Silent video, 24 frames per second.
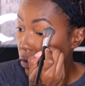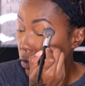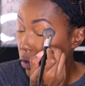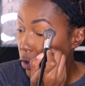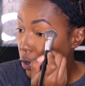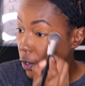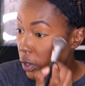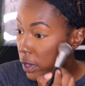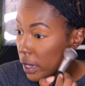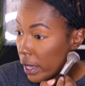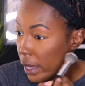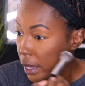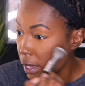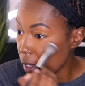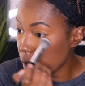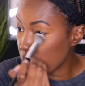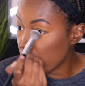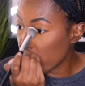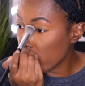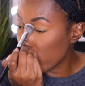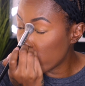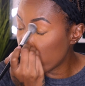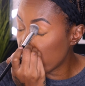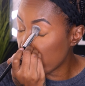for that
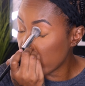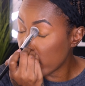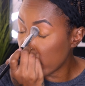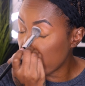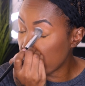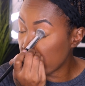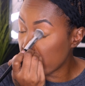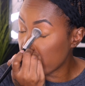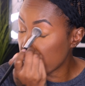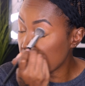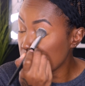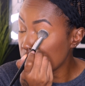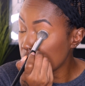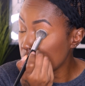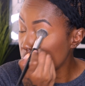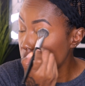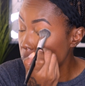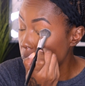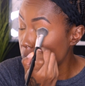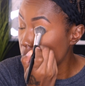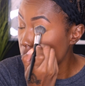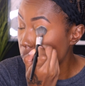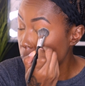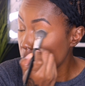event.
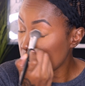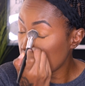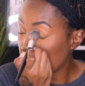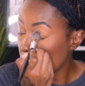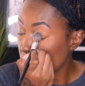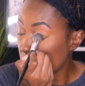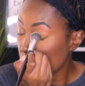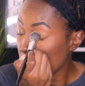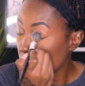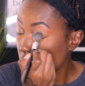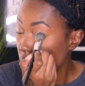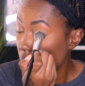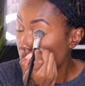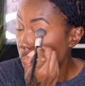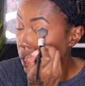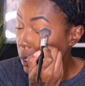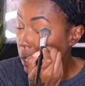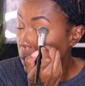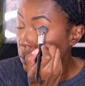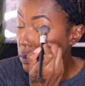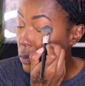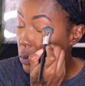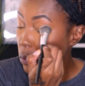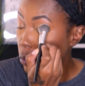And
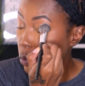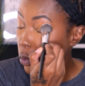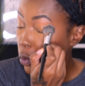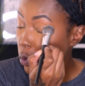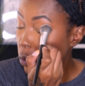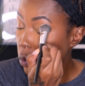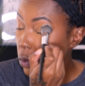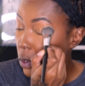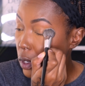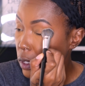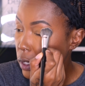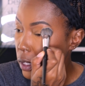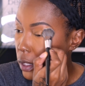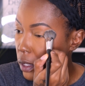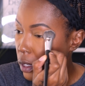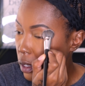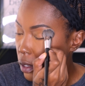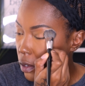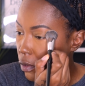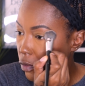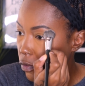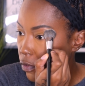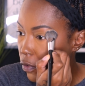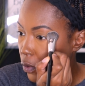I'm really
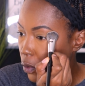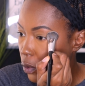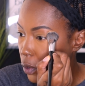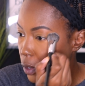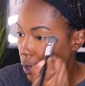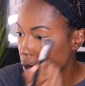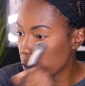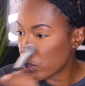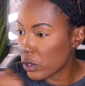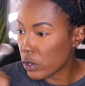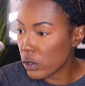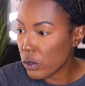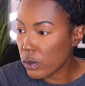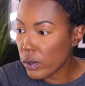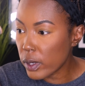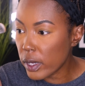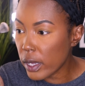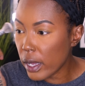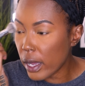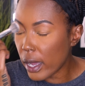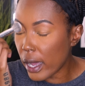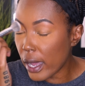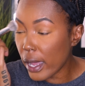looking forward to it.